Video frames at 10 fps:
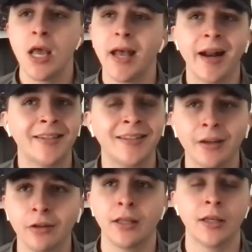And I
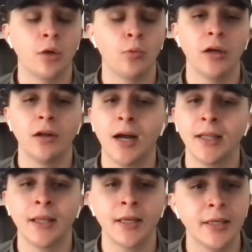still think it will. I
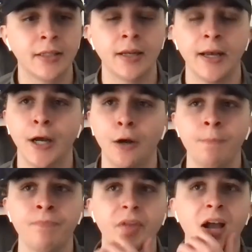think he's going to
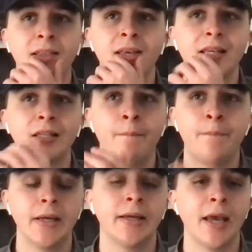help. I think he's a
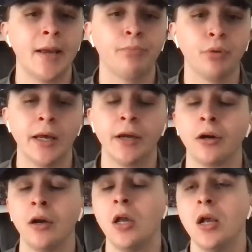big game player.